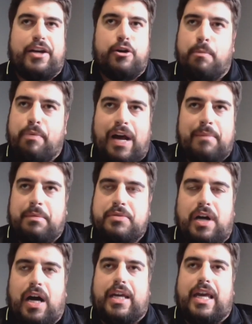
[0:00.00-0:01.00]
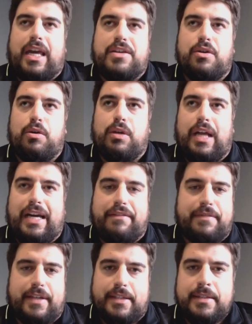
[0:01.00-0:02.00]
had no problem talking his whole
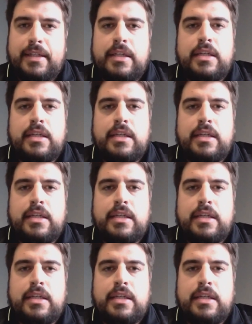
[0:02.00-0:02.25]
life, and